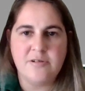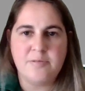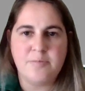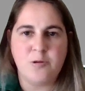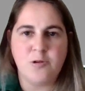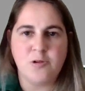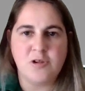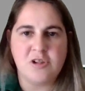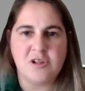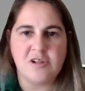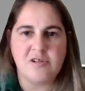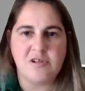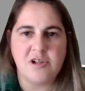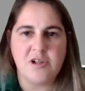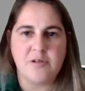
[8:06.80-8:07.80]
your report to a
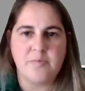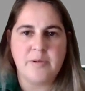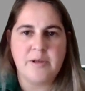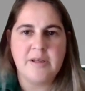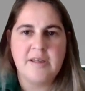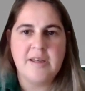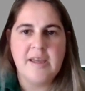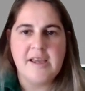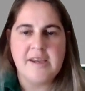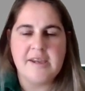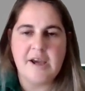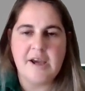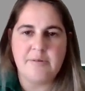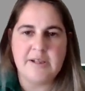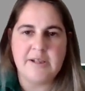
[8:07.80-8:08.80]
group.
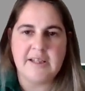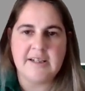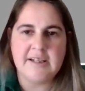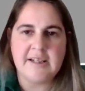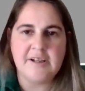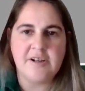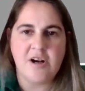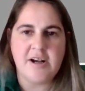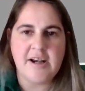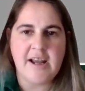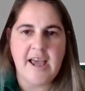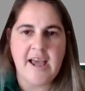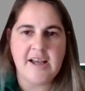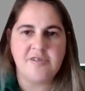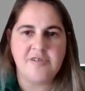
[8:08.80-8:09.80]
Here we can click on
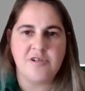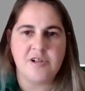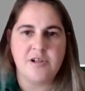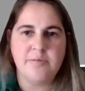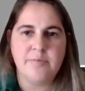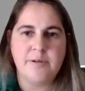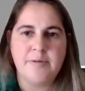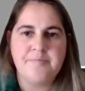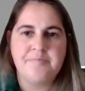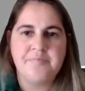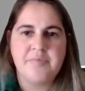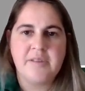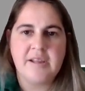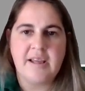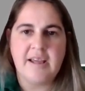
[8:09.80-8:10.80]
add group
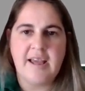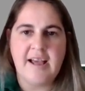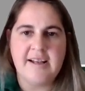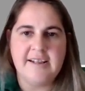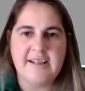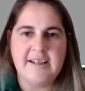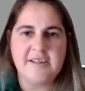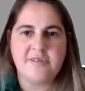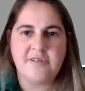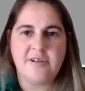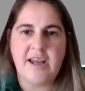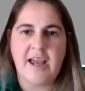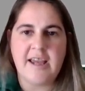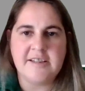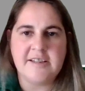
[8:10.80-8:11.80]
and let's
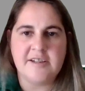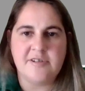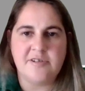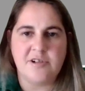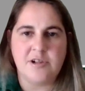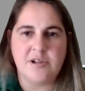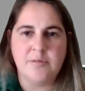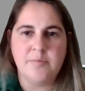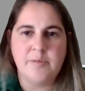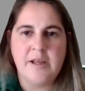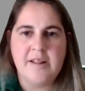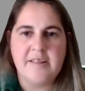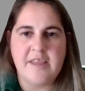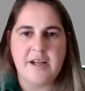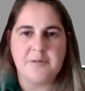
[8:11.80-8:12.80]
create a group
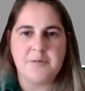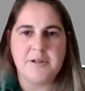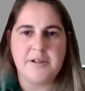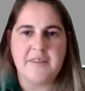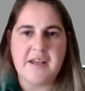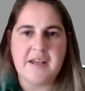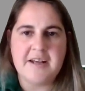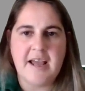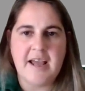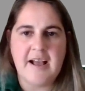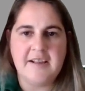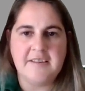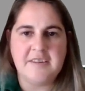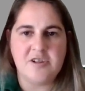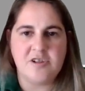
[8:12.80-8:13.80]
that will then
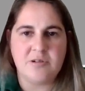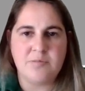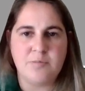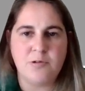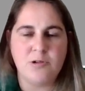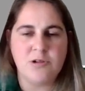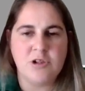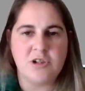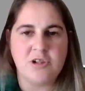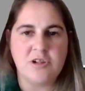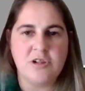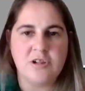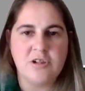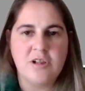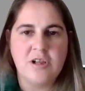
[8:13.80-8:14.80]
add this report to.
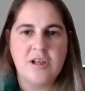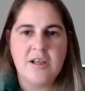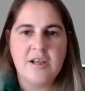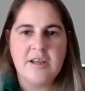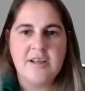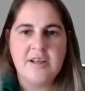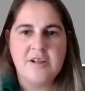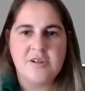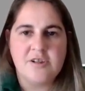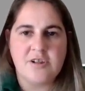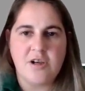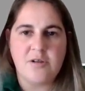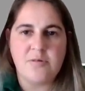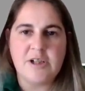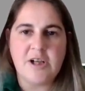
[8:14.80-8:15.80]

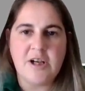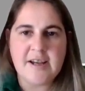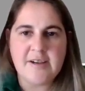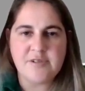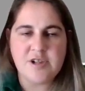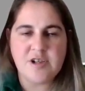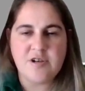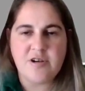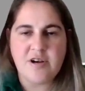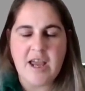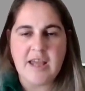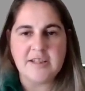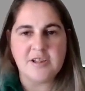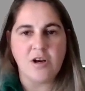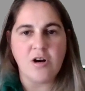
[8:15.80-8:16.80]
So we don't have to
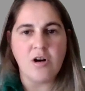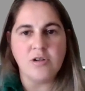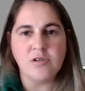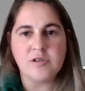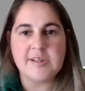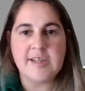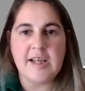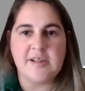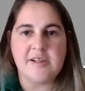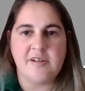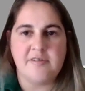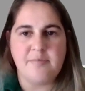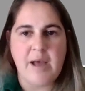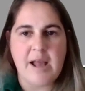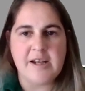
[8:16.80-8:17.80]
create a whole set
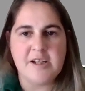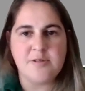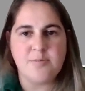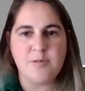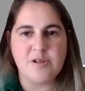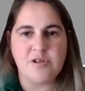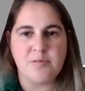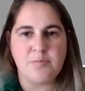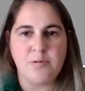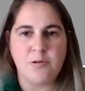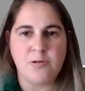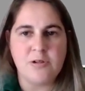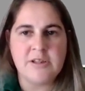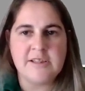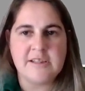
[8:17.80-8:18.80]
of management
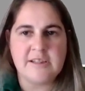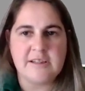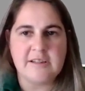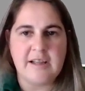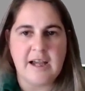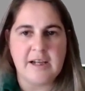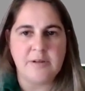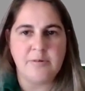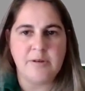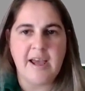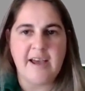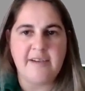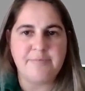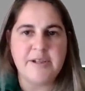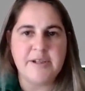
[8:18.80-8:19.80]
reports like we
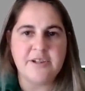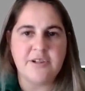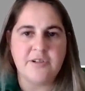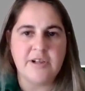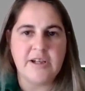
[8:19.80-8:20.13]
have been